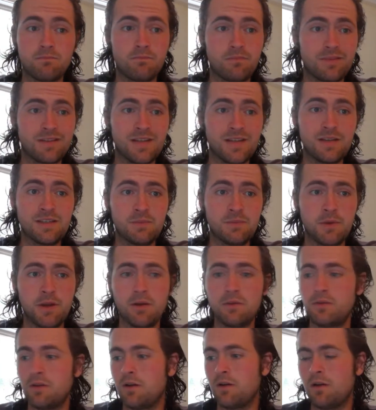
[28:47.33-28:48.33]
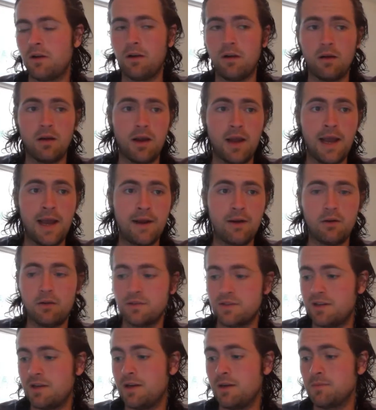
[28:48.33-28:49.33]
seems to be out there at all
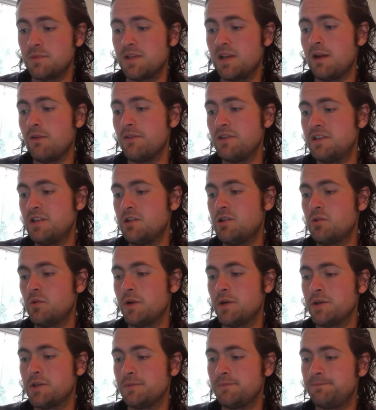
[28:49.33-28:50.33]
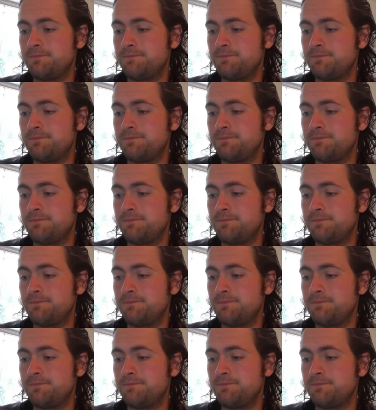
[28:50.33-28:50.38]
times, every situation.